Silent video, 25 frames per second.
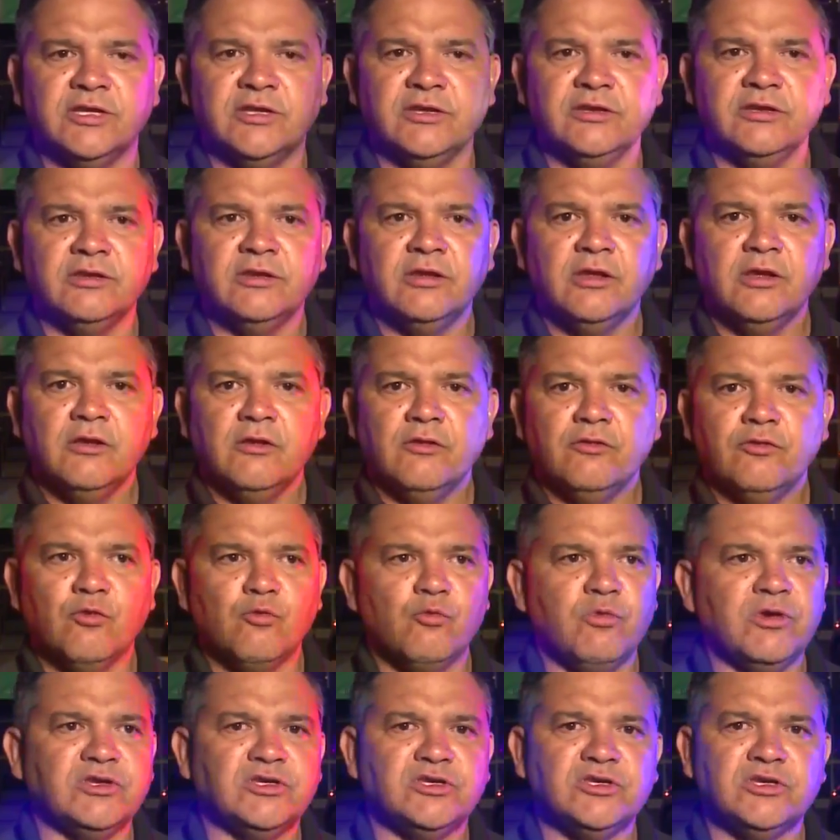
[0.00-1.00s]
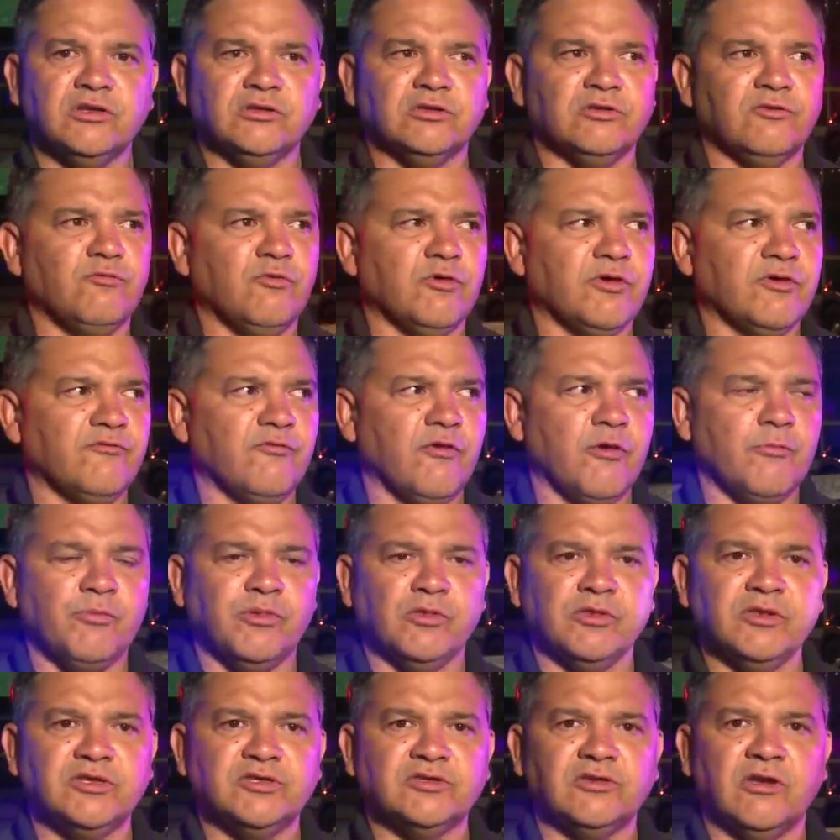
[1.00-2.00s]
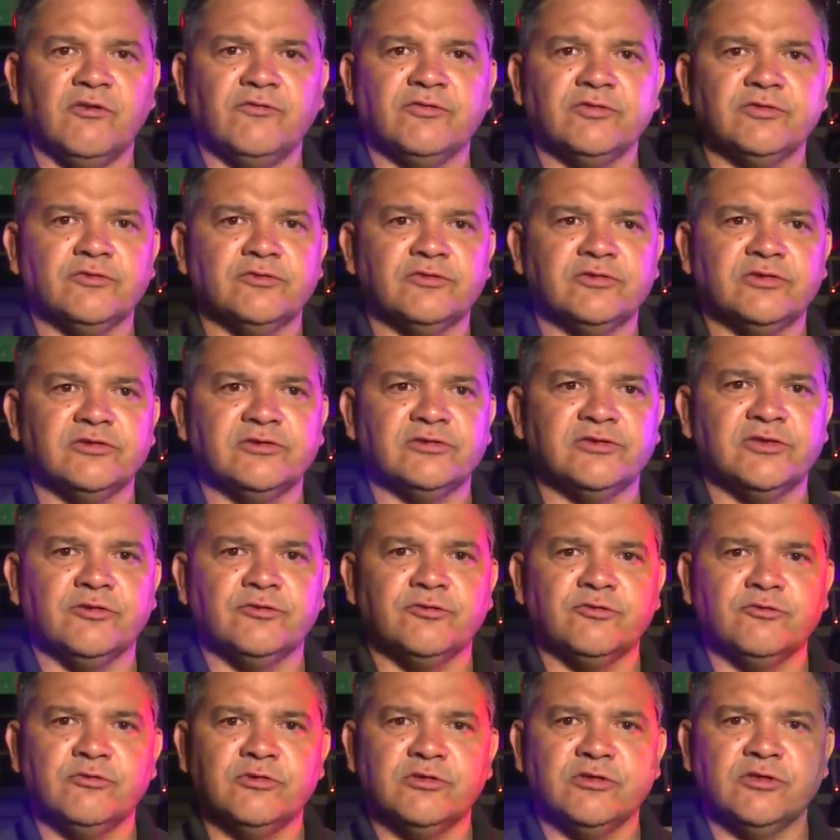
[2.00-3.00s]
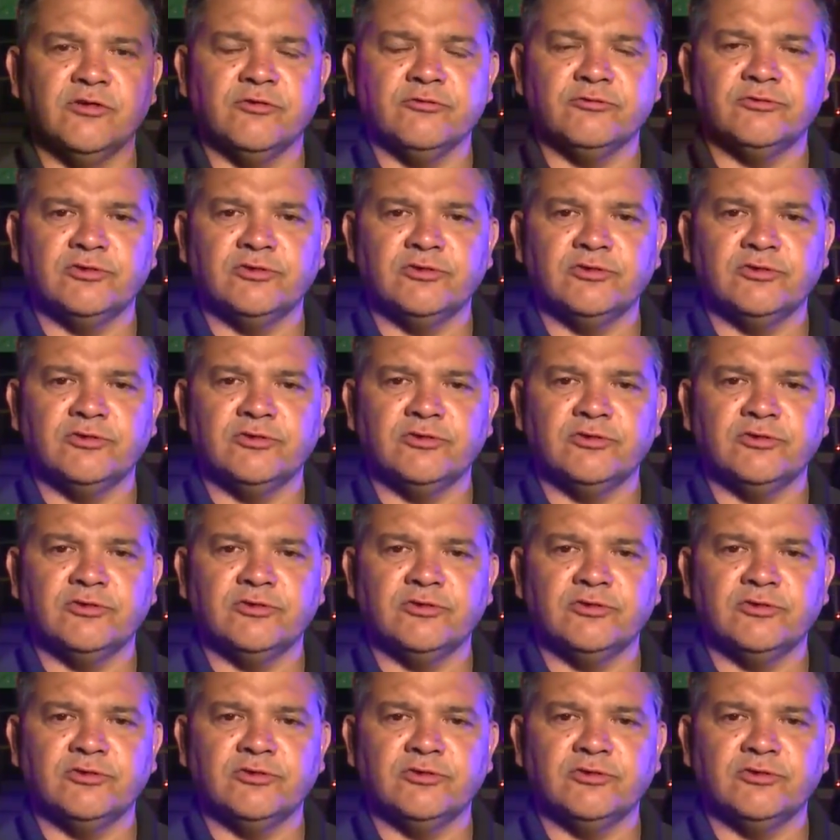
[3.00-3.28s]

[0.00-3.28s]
in the windshield of one of our police officers as they're doing their